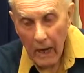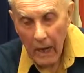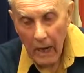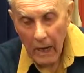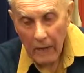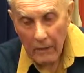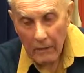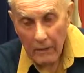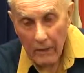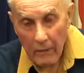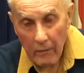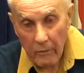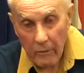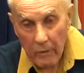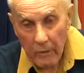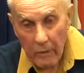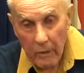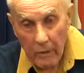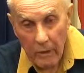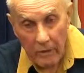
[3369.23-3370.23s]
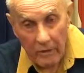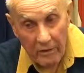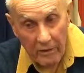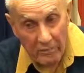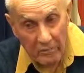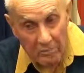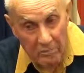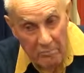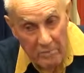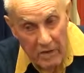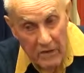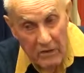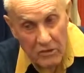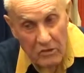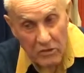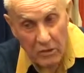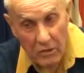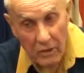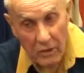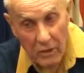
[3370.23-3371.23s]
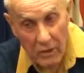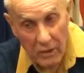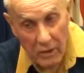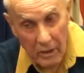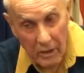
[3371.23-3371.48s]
and they were major